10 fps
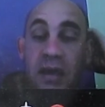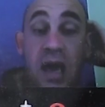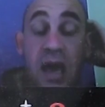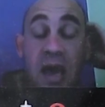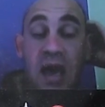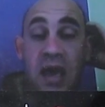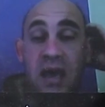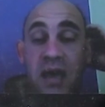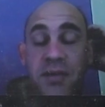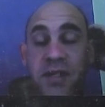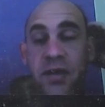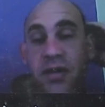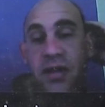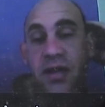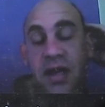Yeah,
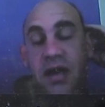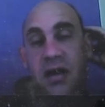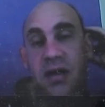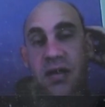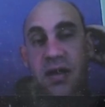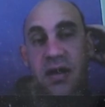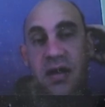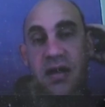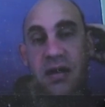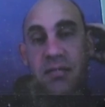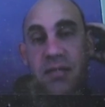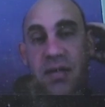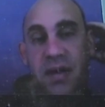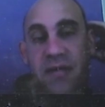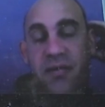absolutely. I think
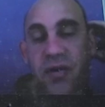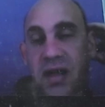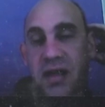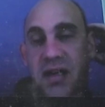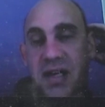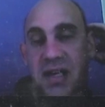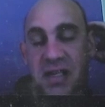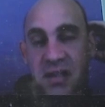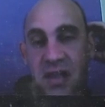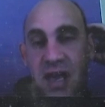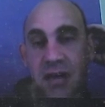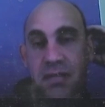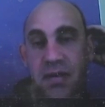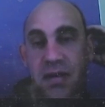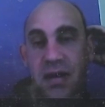a Barefoot LED desk
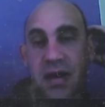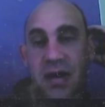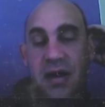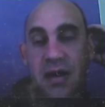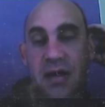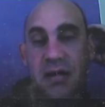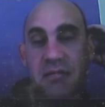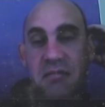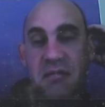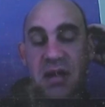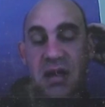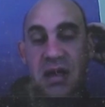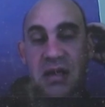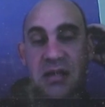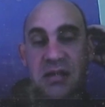lamp
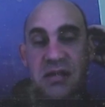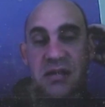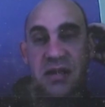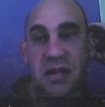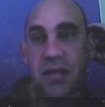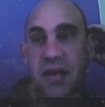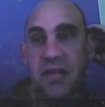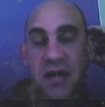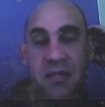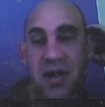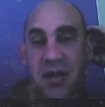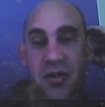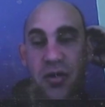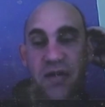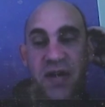is something that can be
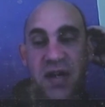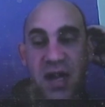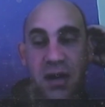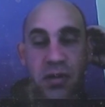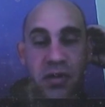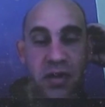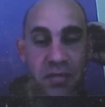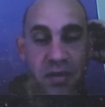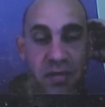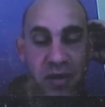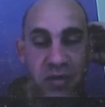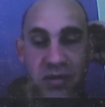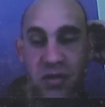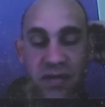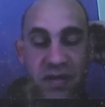on a coffee table that
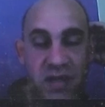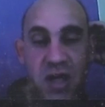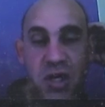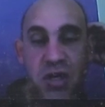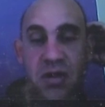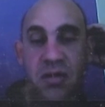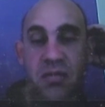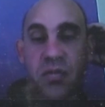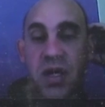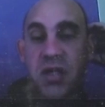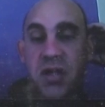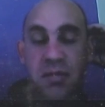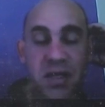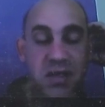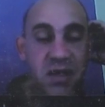promotes conversation, which
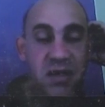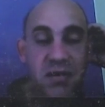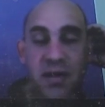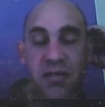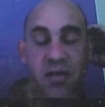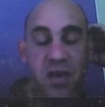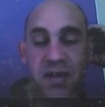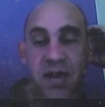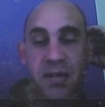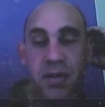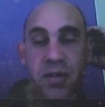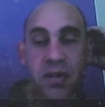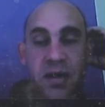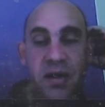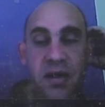can be seen by the right
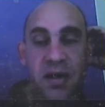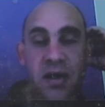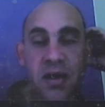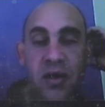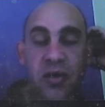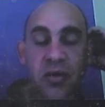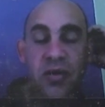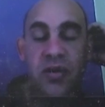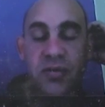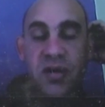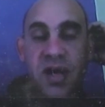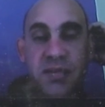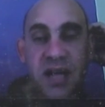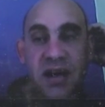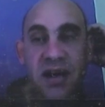people, and who knows what
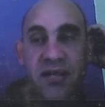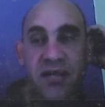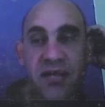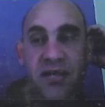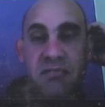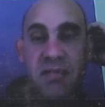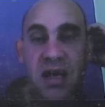comes out of that.